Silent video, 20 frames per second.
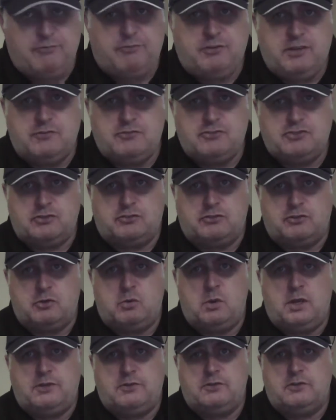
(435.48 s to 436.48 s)
if you've just
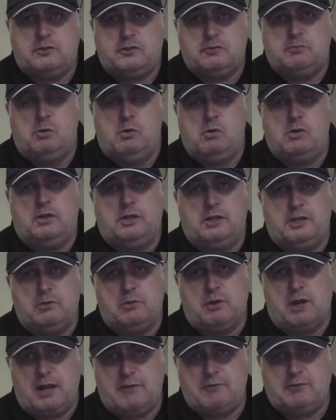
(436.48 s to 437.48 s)
quit smoking and
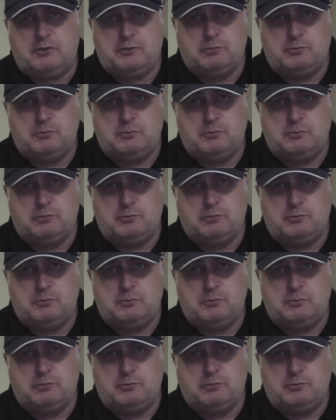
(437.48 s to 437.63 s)
you're a heavy